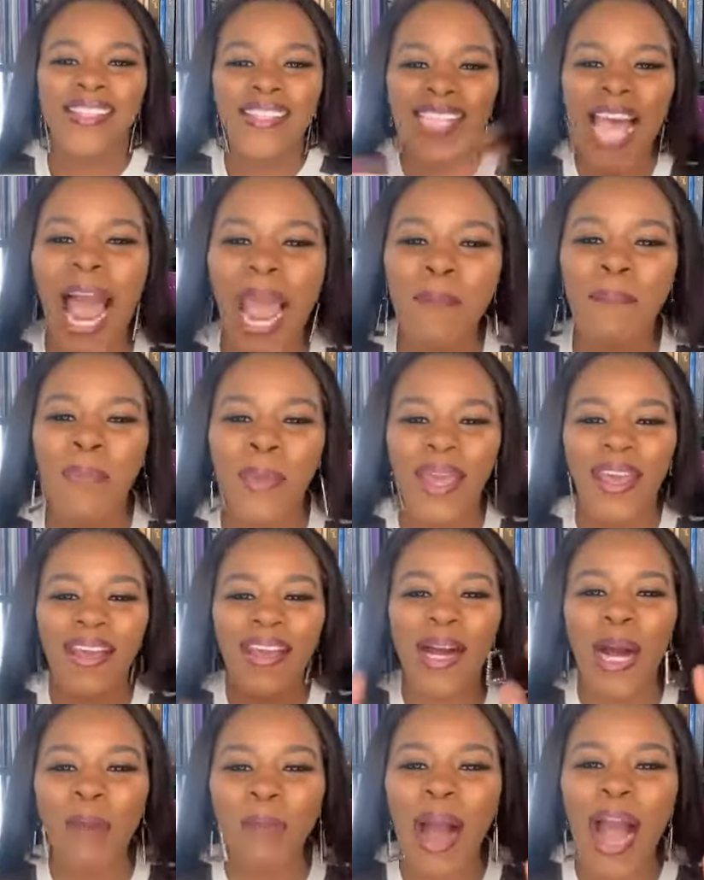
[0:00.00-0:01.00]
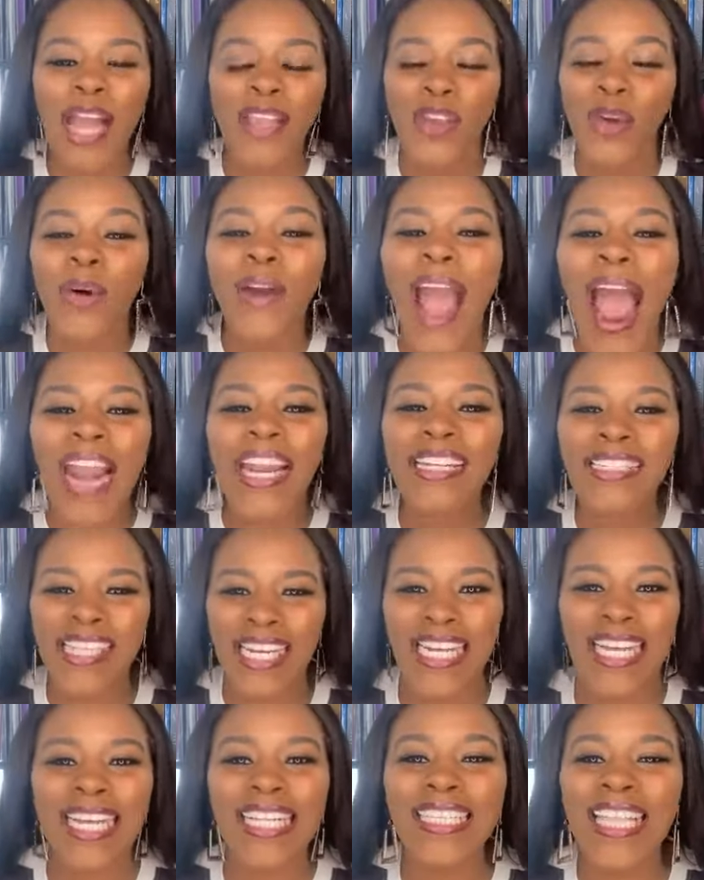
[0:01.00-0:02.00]
Type it. Come on. You got
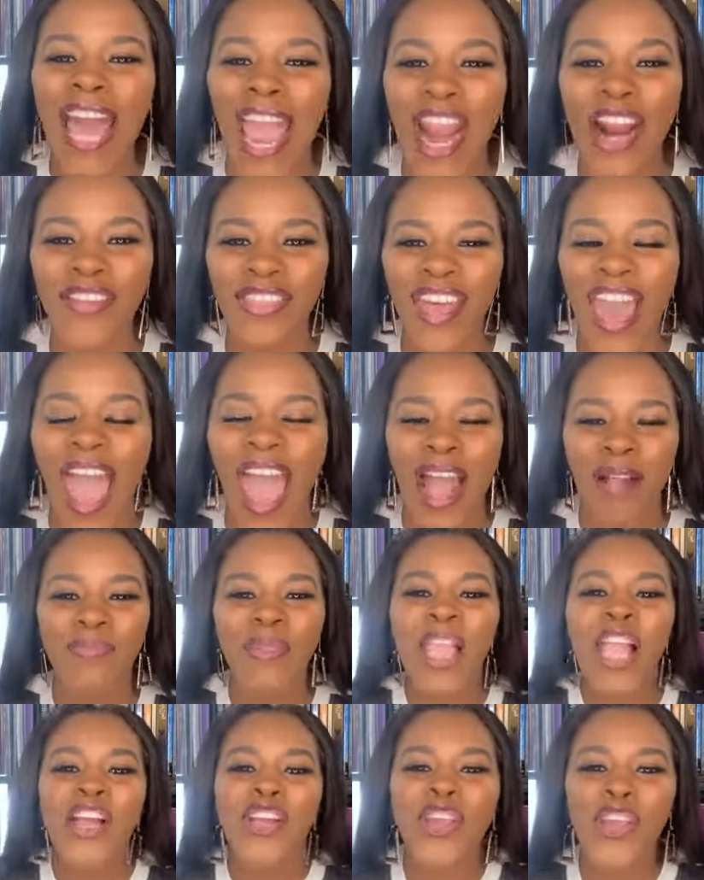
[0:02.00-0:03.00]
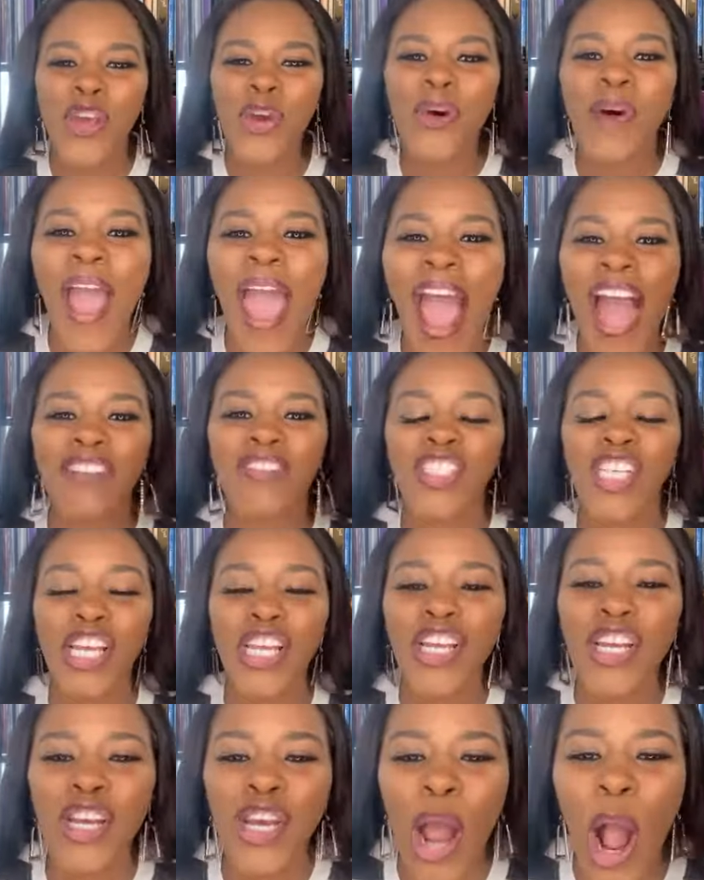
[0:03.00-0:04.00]
to declare that. You have
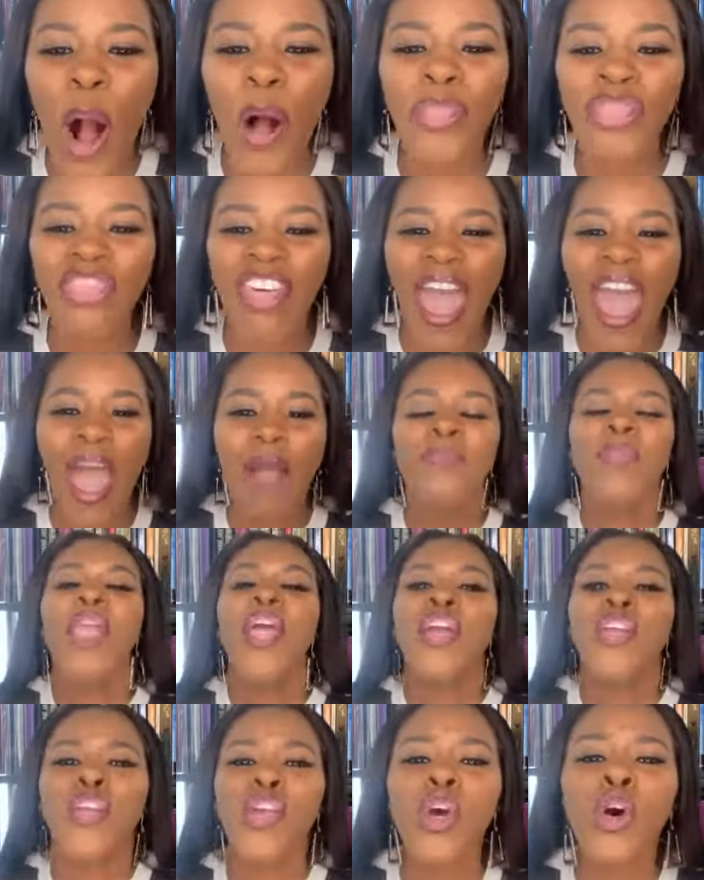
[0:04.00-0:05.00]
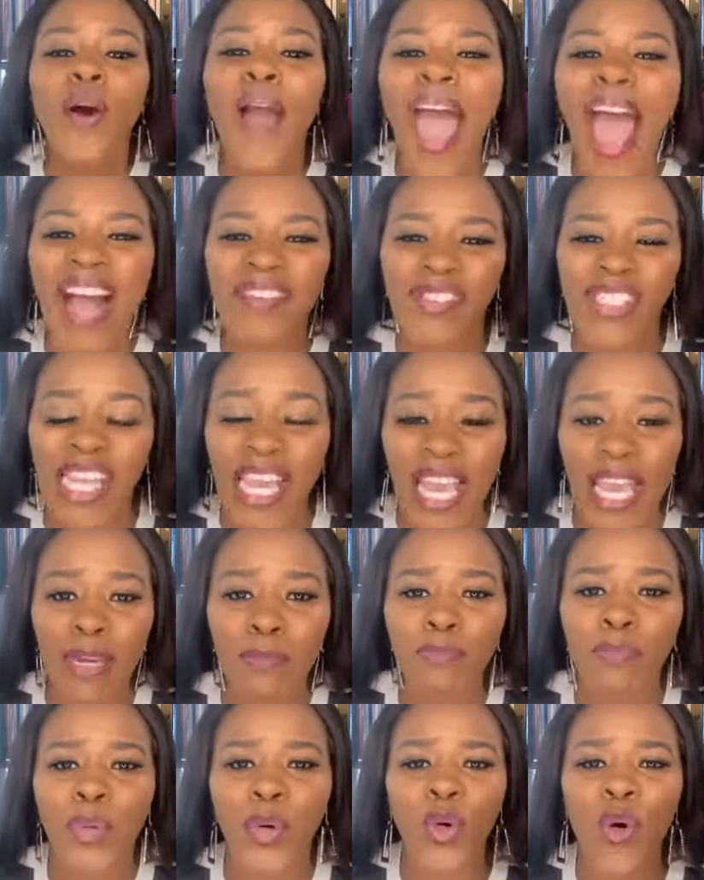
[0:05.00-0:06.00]
to know that. You have to
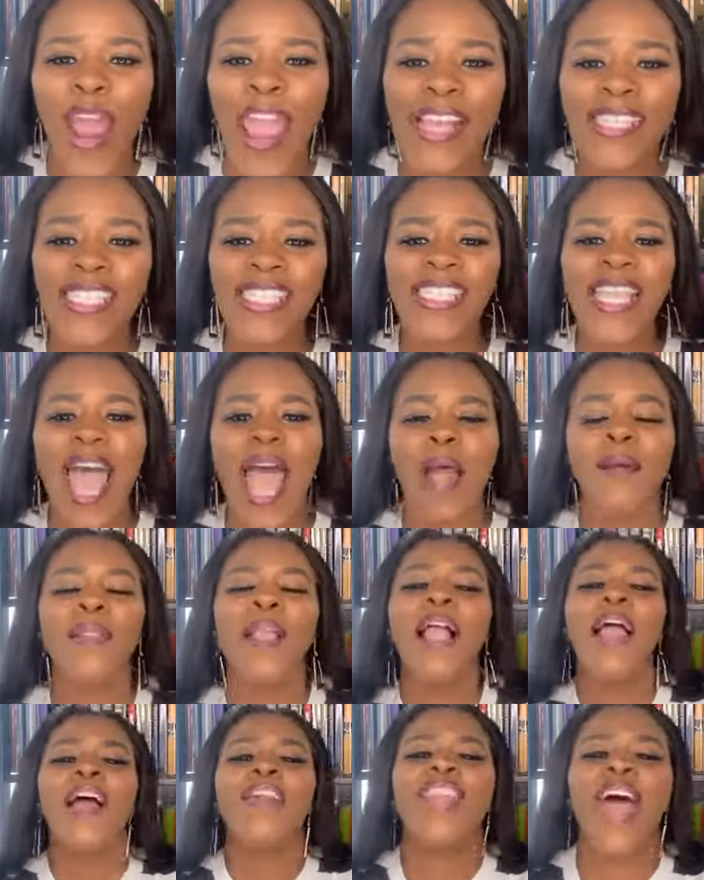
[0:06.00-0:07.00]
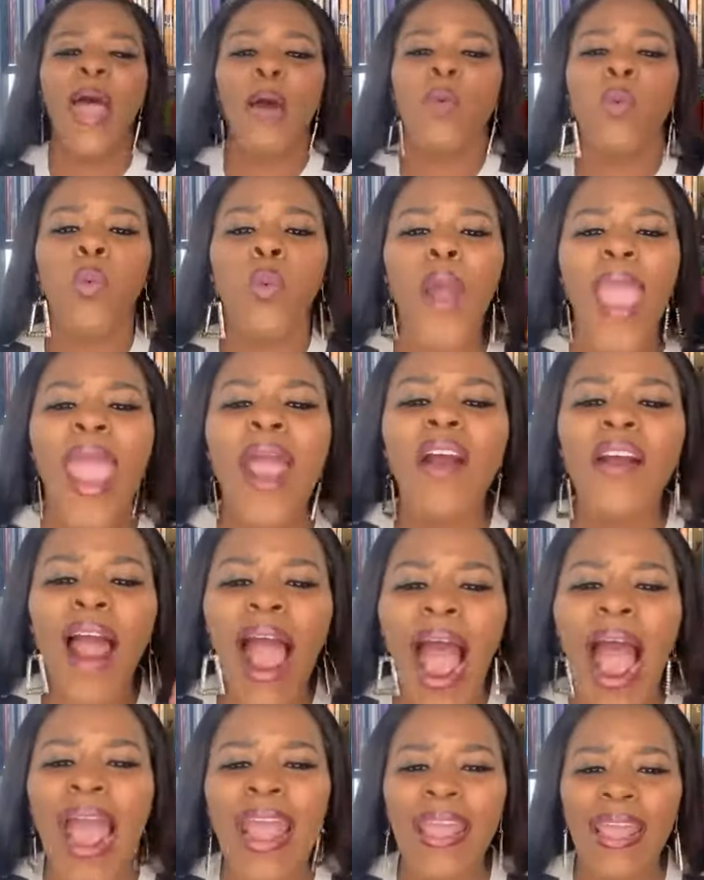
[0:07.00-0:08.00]
embrace that. That where
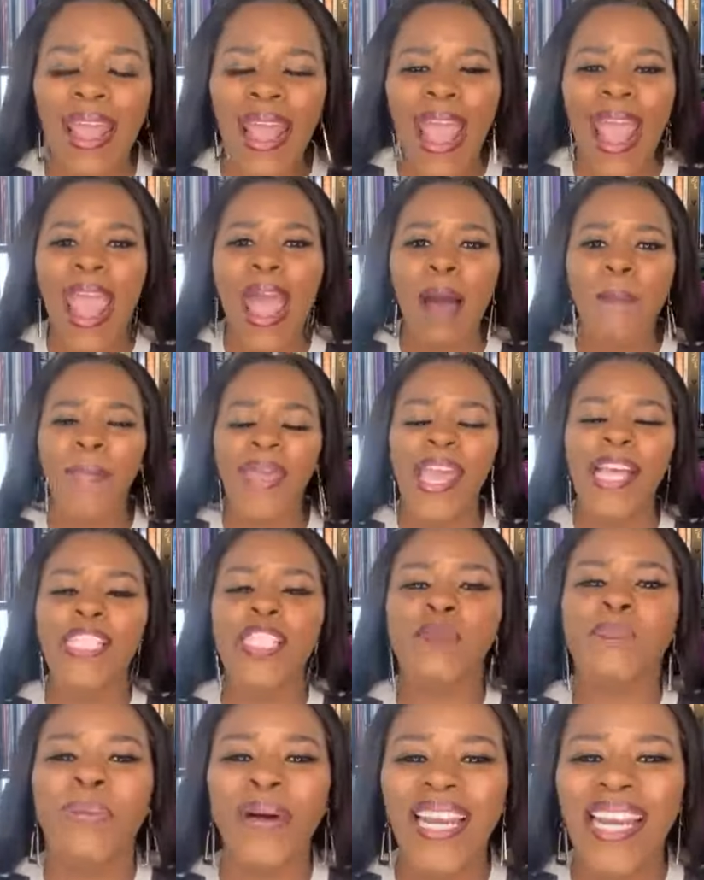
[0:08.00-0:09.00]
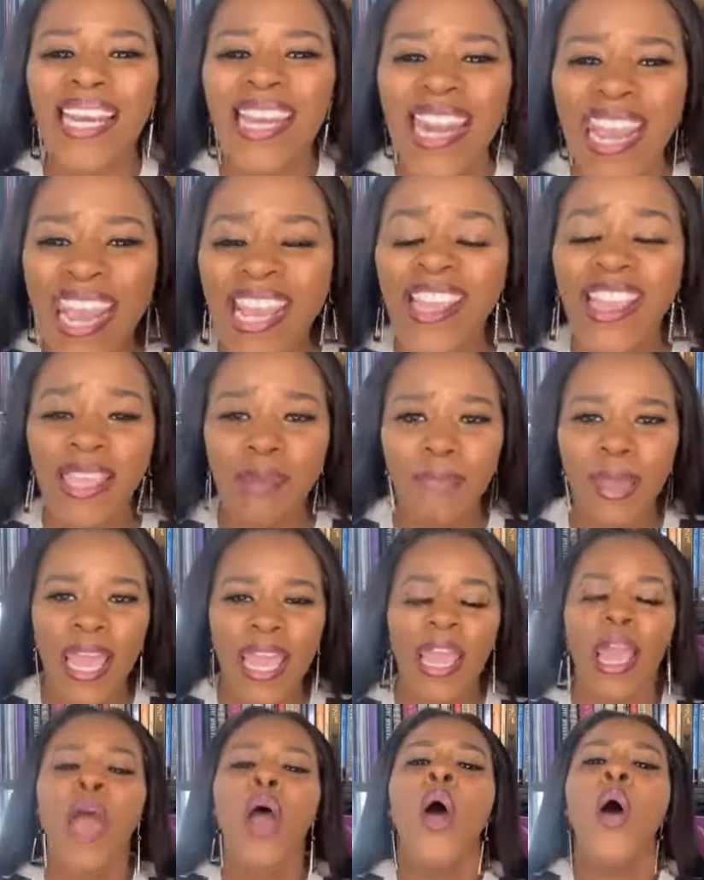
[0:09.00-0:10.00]
I am, it's beneath
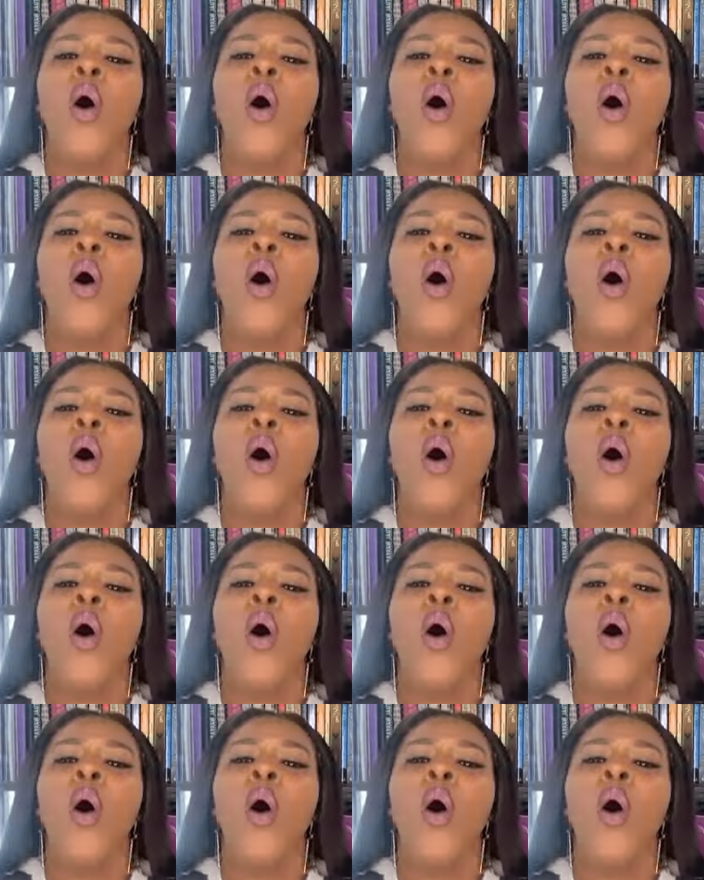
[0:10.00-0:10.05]
me.